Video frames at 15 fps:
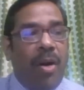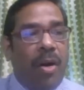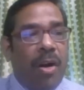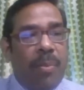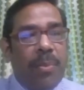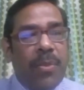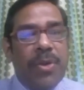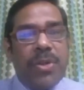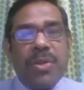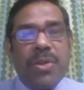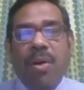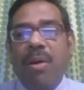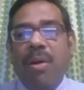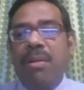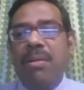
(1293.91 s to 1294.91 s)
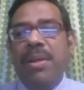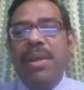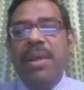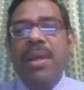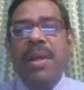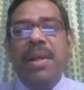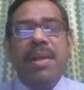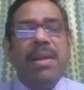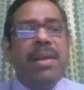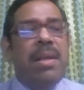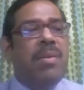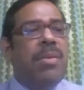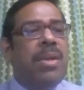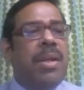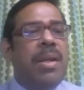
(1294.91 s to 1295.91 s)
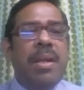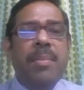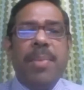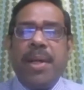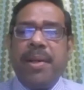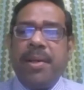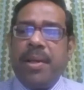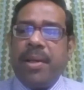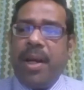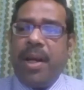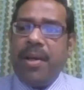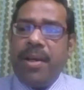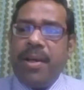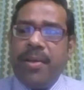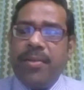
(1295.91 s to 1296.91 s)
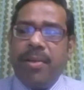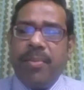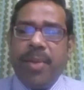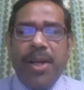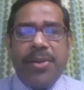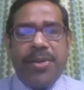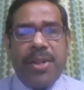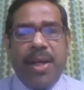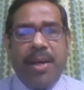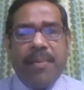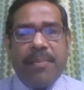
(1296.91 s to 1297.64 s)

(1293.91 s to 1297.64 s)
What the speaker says: almost all the newly liberated countries of Asia,